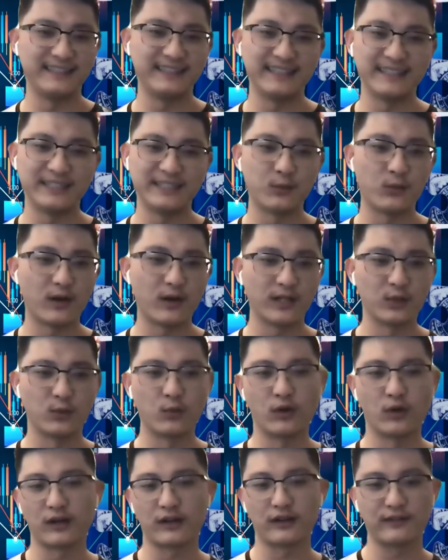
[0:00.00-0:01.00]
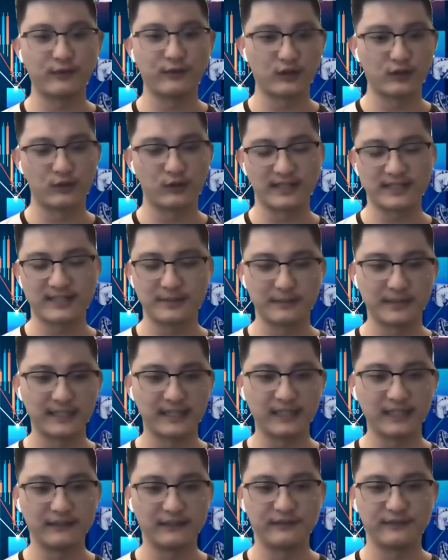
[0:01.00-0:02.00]
didn't want to work for the rest of my
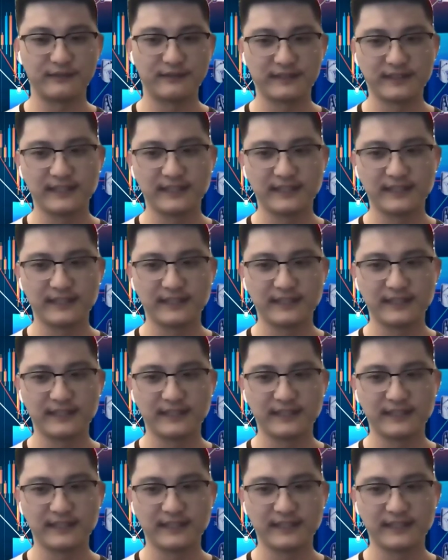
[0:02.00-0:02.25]
life.